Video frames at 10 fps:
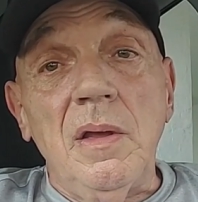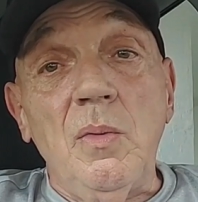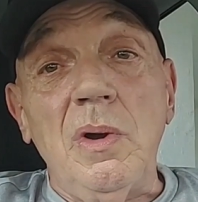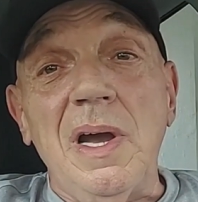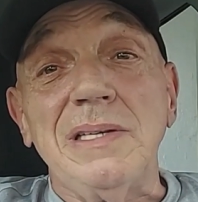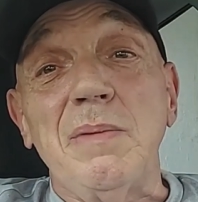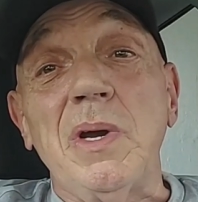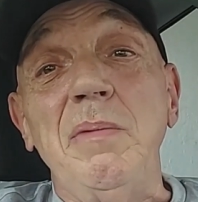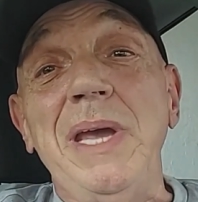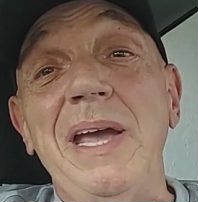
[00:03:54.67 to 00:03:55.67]
Well guys, I'm
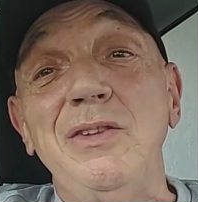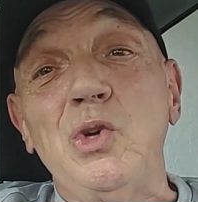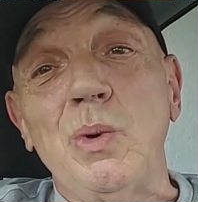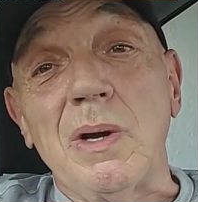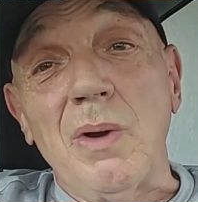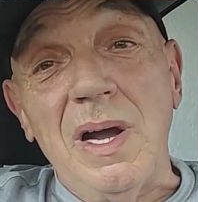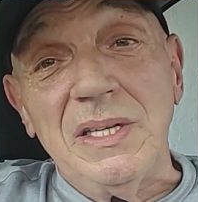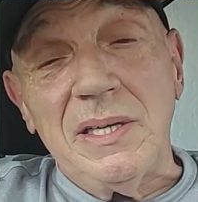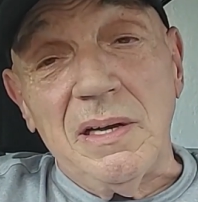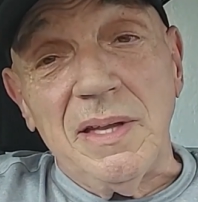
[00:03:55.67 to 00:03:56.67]
going to be heading to a garage
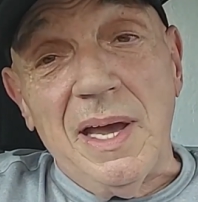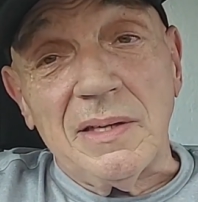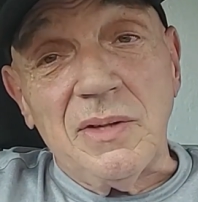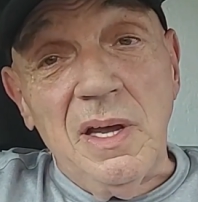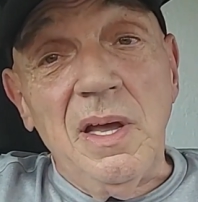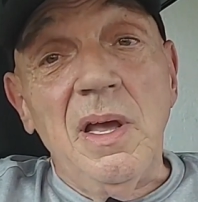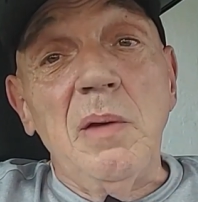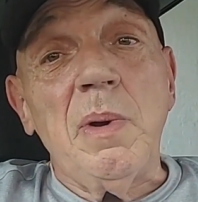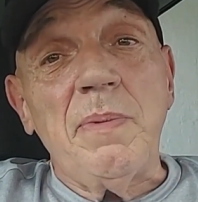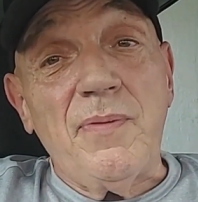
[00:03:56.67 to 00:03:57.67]
sale next.
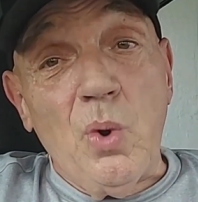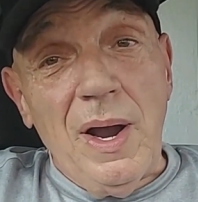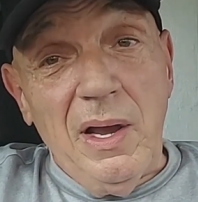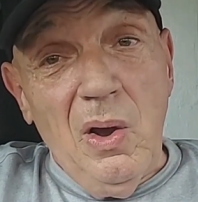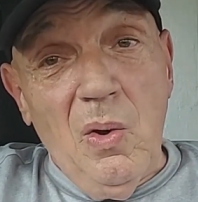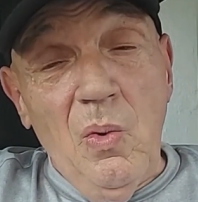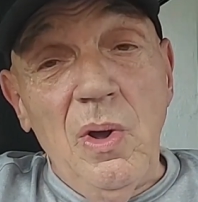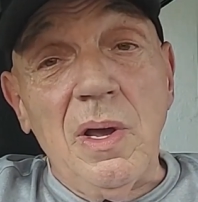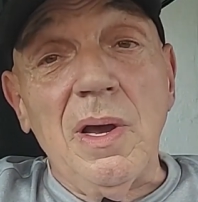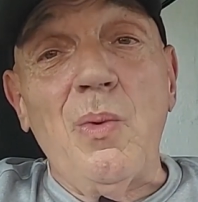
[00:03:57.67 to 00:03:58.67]
But before I go,
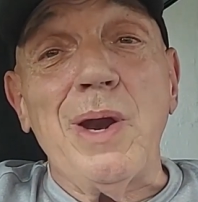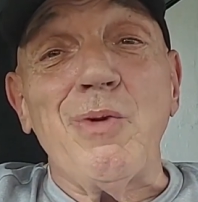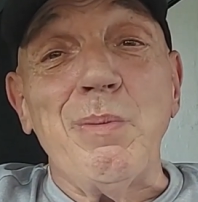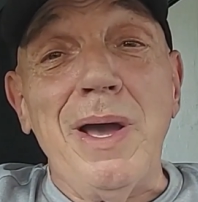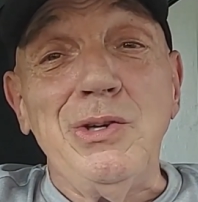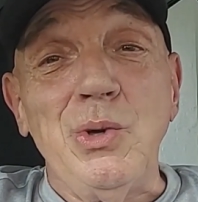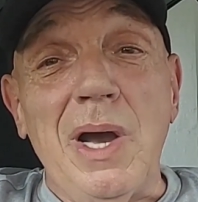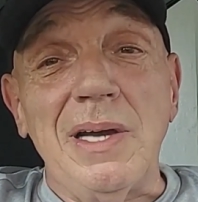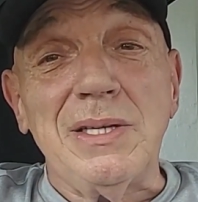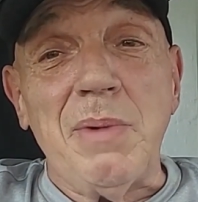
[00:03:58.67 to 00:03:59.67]
I want to remind you
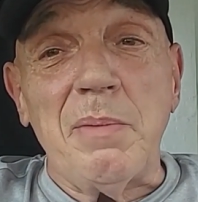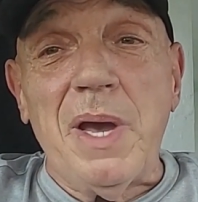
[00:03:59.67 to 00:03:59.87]
guys about